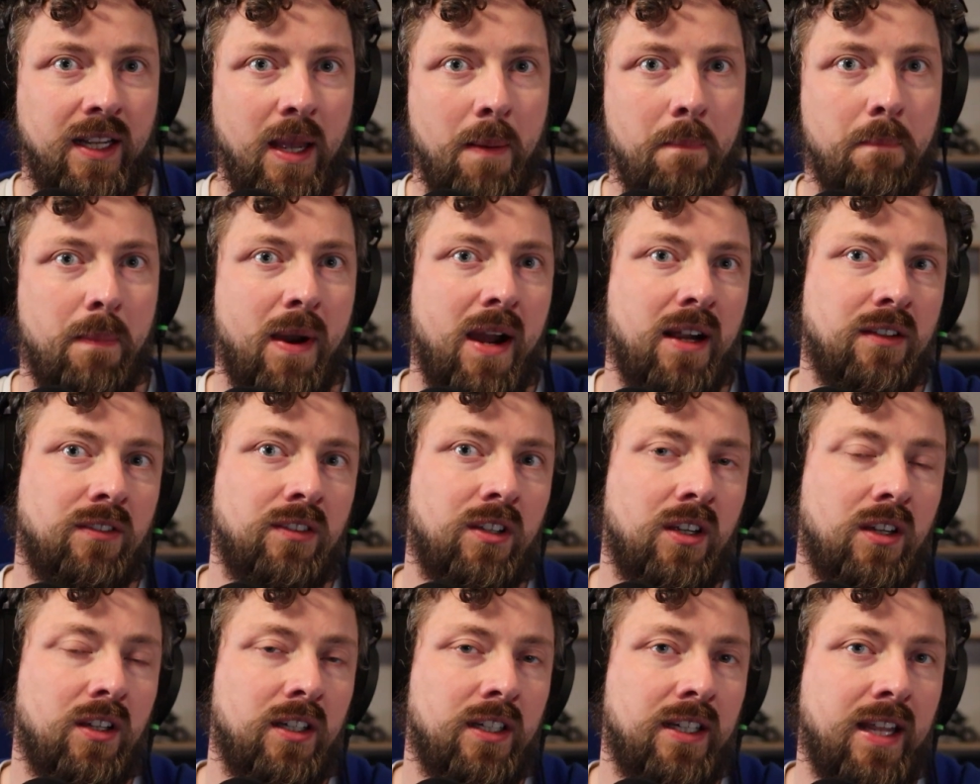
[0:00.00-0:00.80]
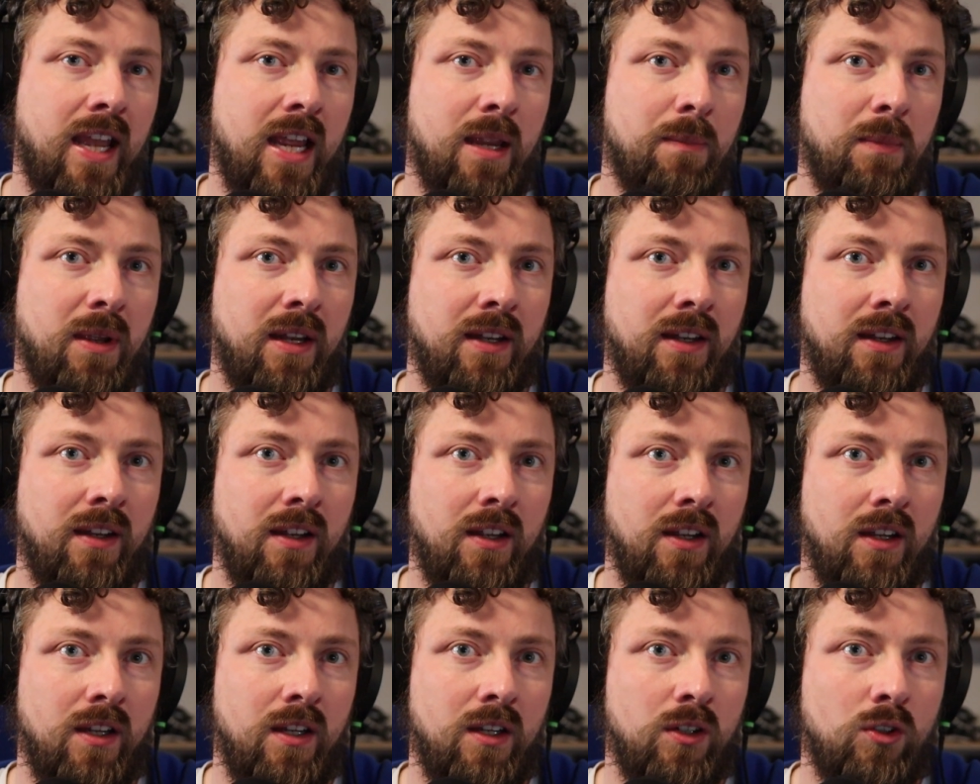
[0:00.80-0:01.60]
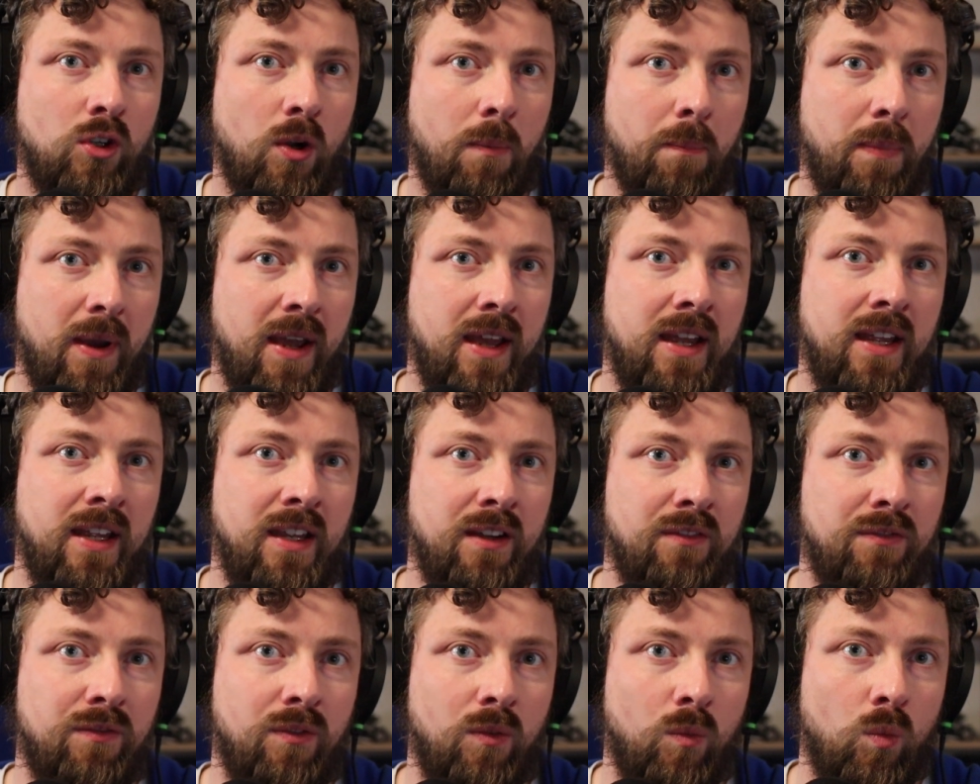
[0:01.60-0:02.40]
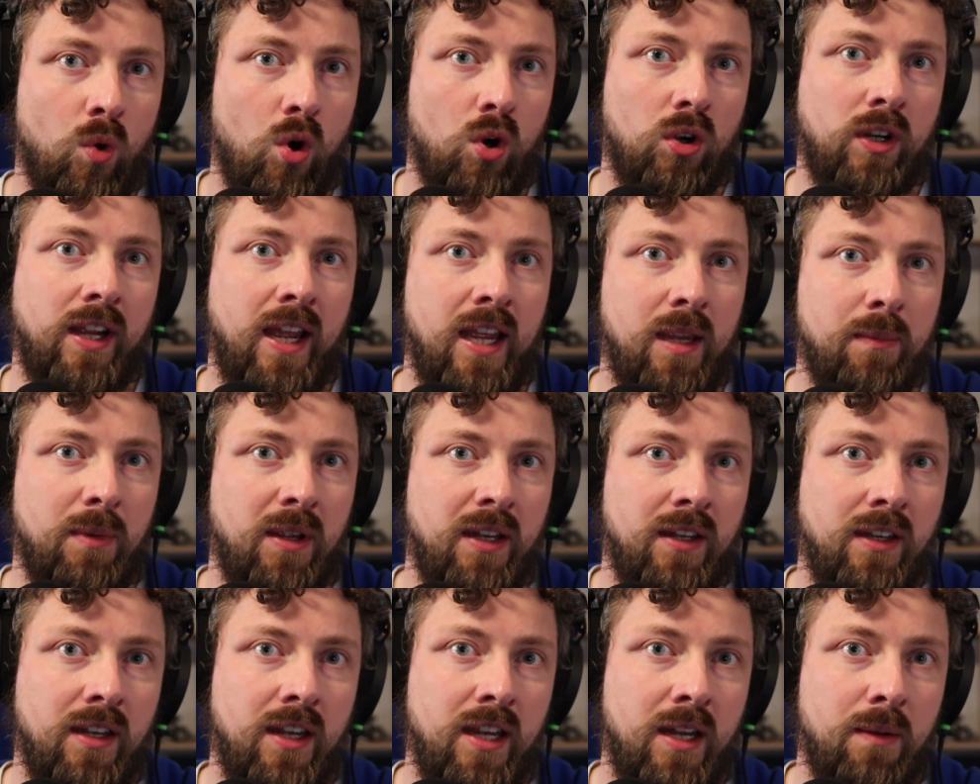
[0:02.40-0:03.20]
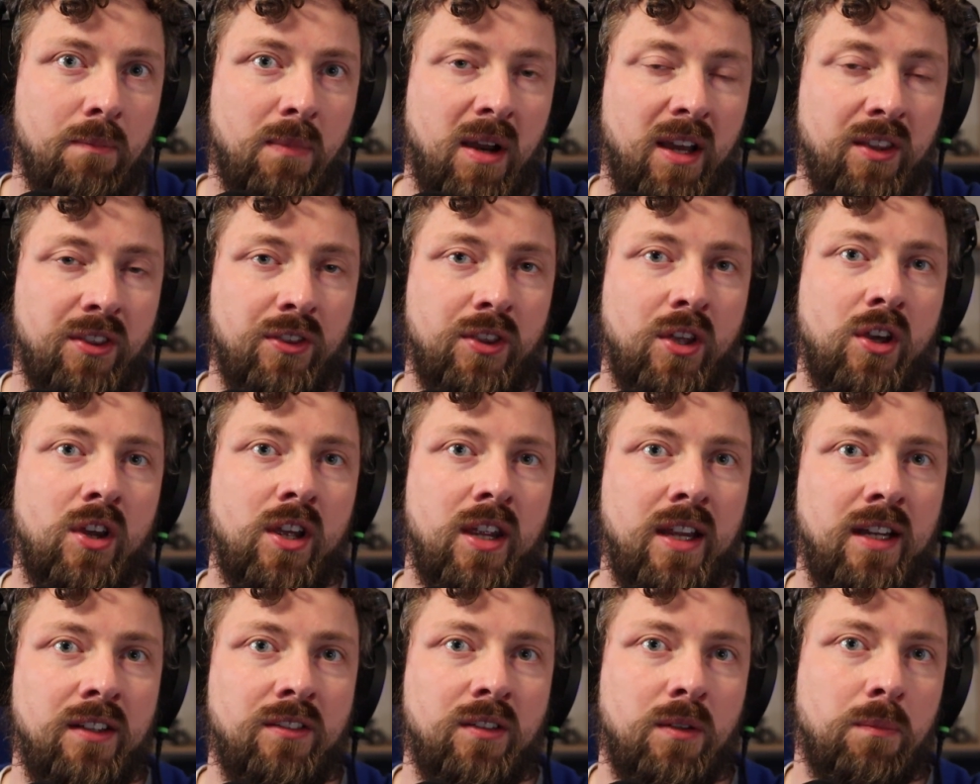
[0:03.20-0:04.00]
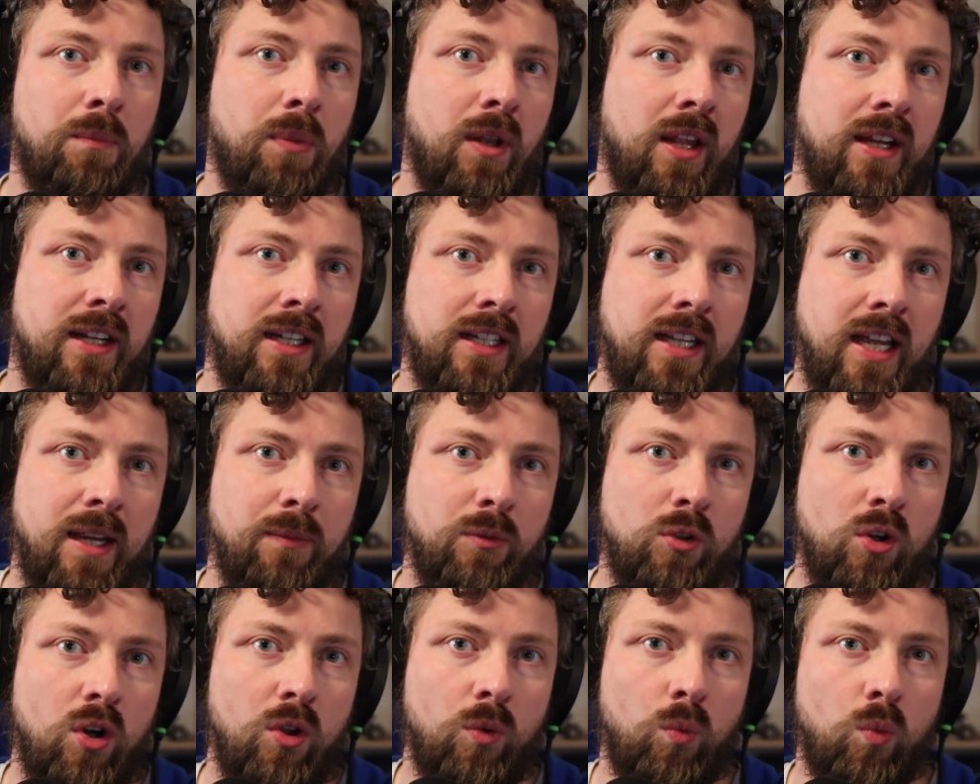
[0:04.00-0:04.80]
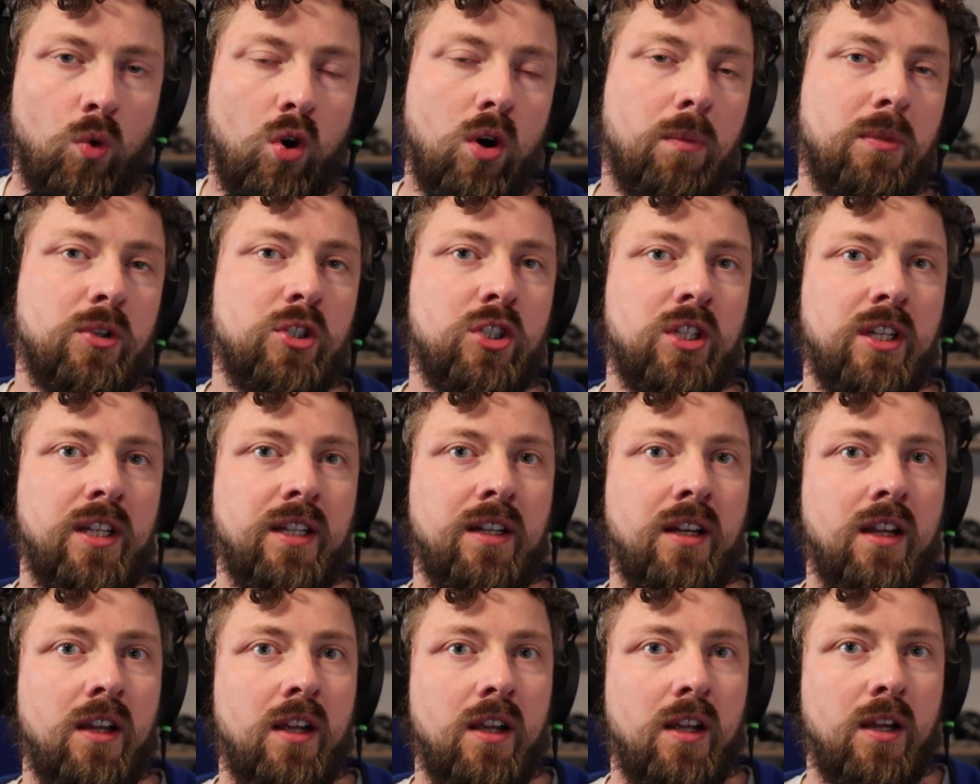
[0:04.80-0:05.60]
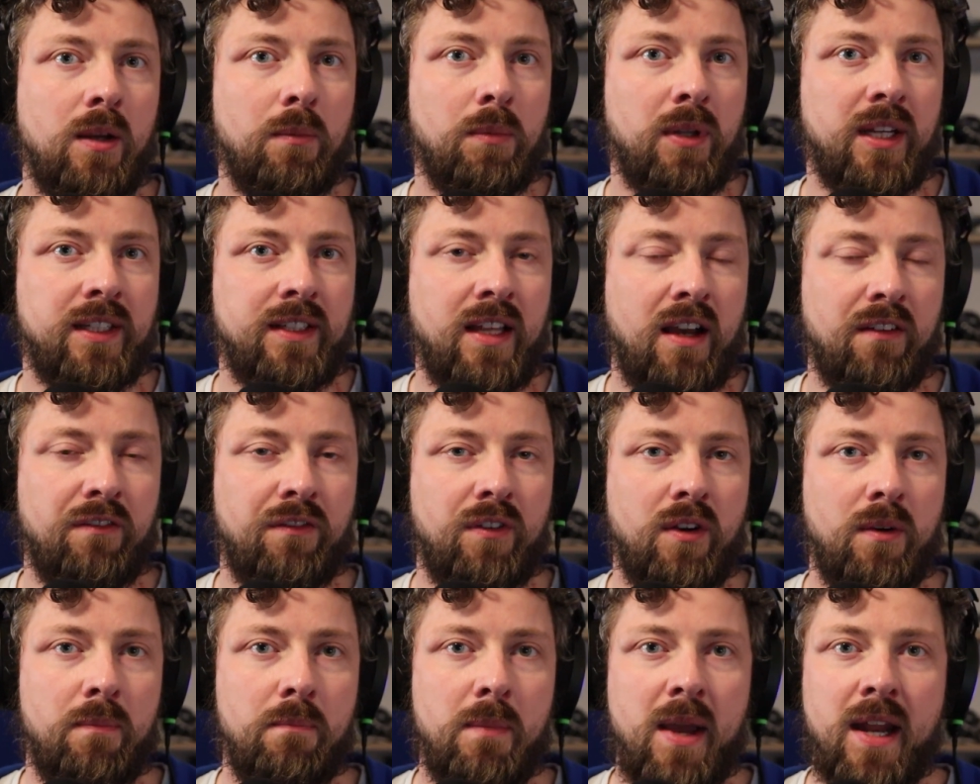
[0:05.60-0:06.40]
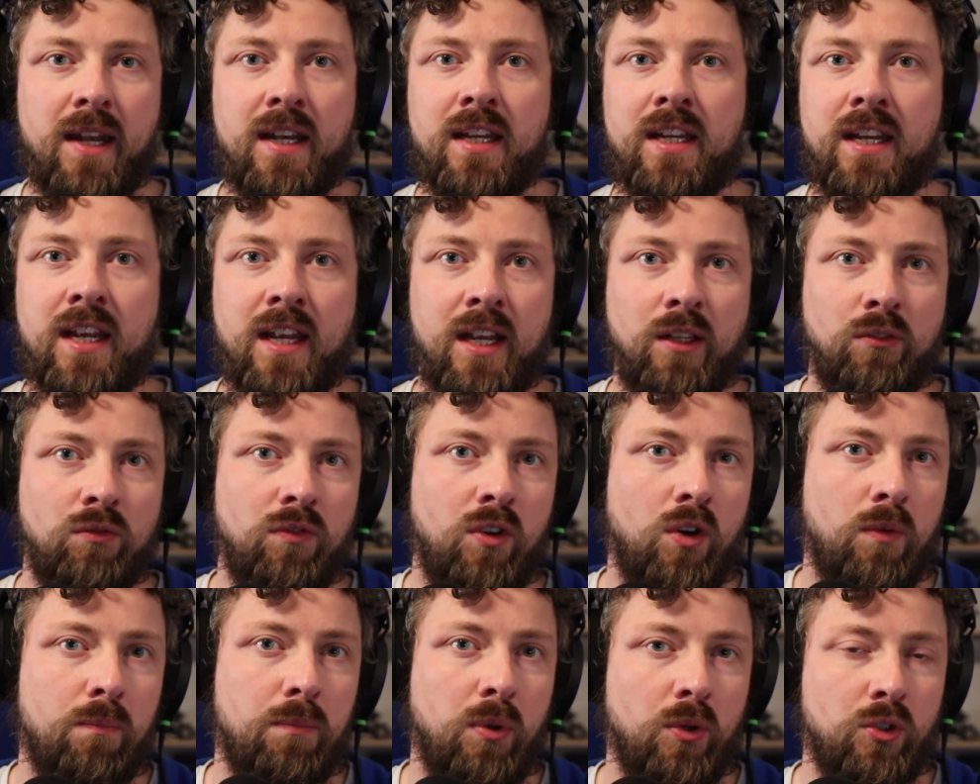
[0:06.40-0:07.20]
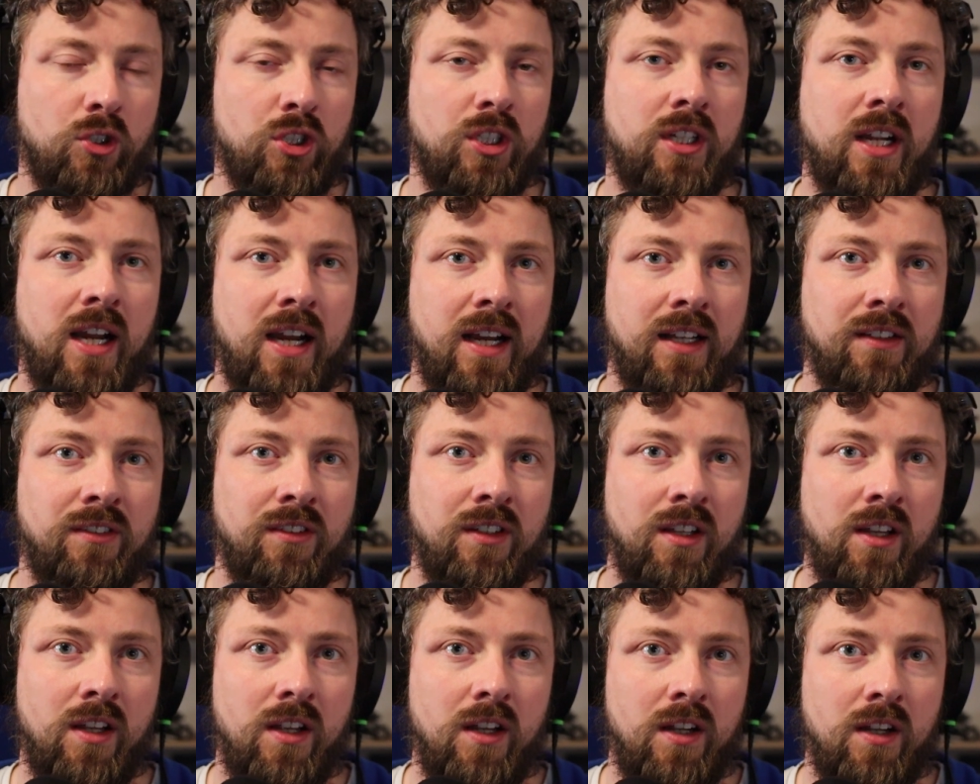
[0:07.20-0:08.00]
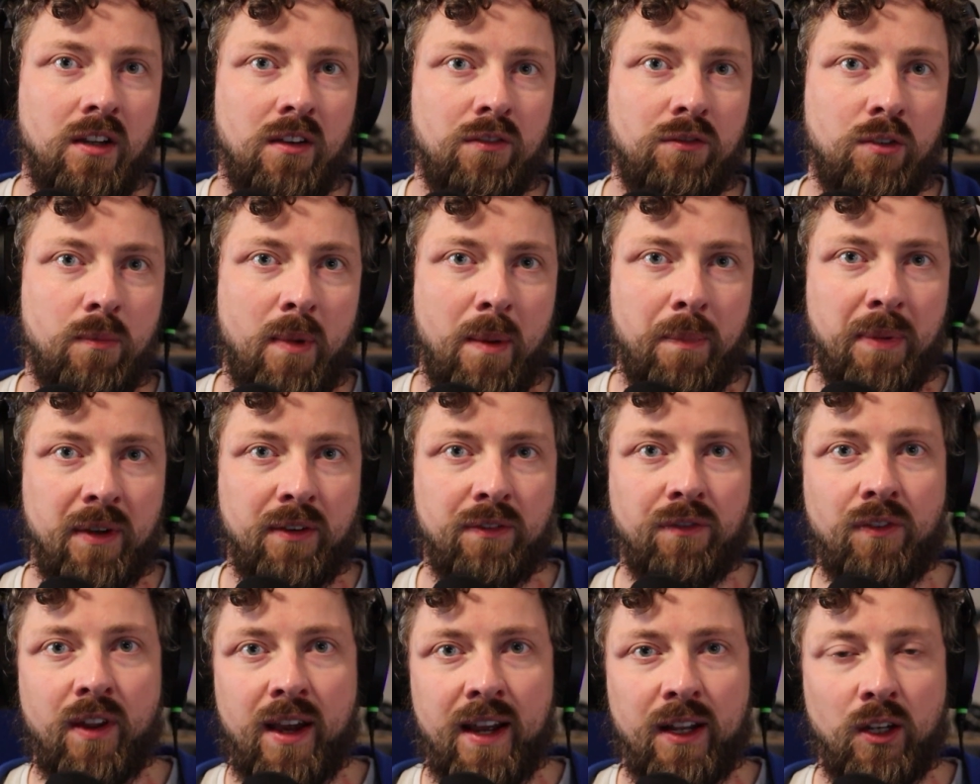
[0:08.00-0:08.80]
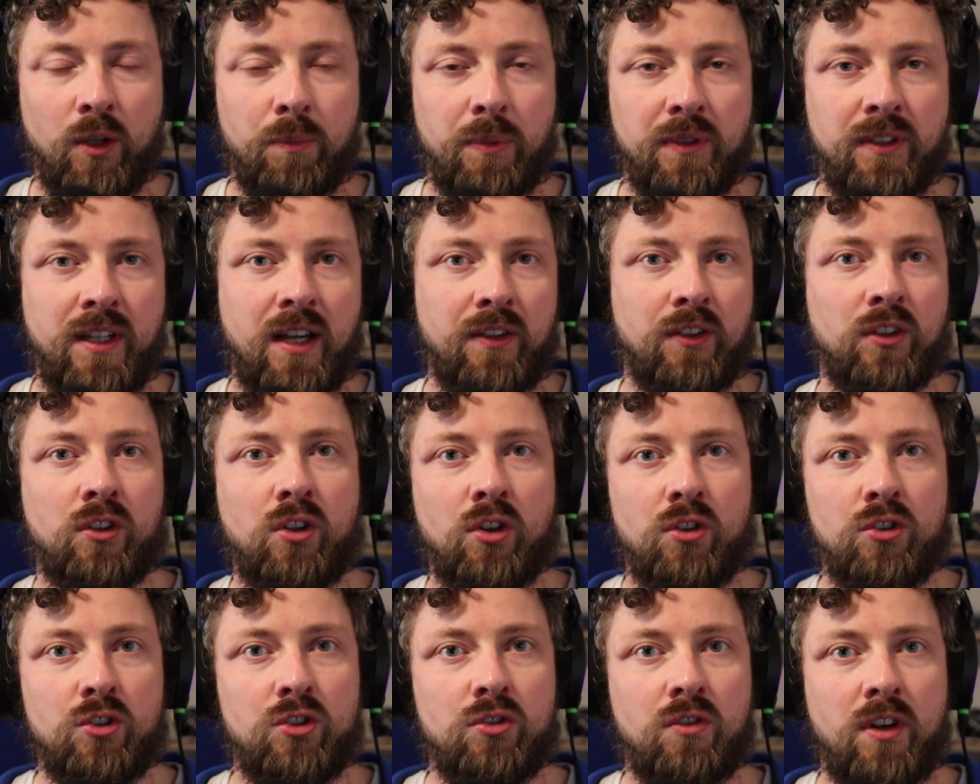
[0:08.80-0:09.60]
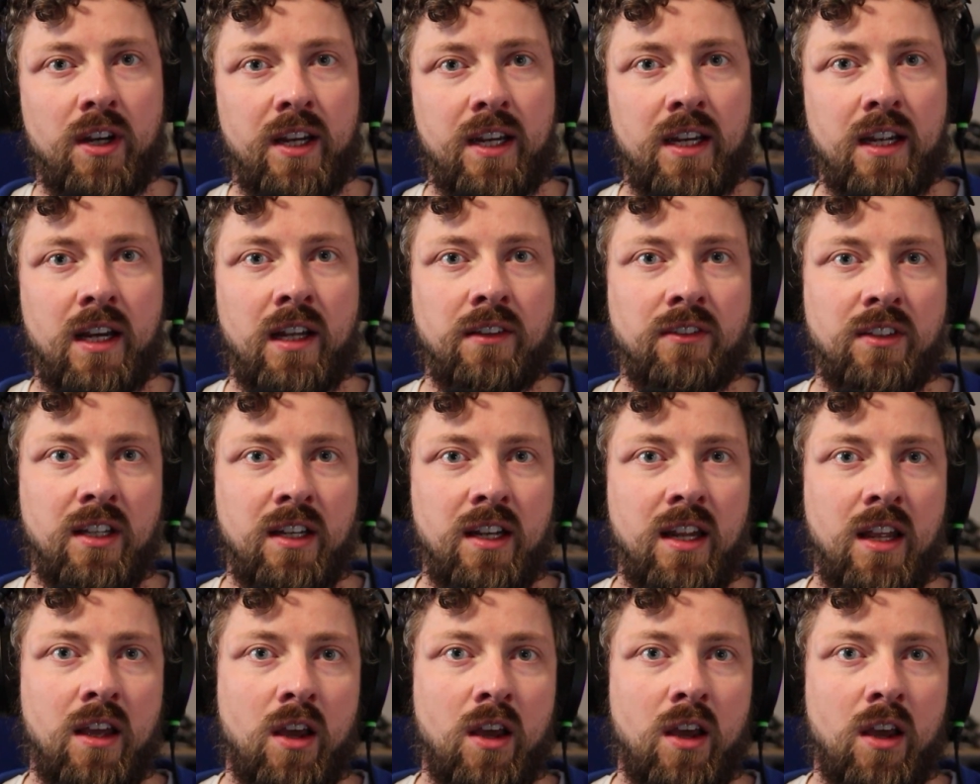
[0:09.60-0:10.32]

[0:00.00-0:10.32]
of came back to gaming, competitive wargaming in my 30s and played a game called War Machine. Played that for many years with a whole bunch of guys from Epic Flail up and down the country and did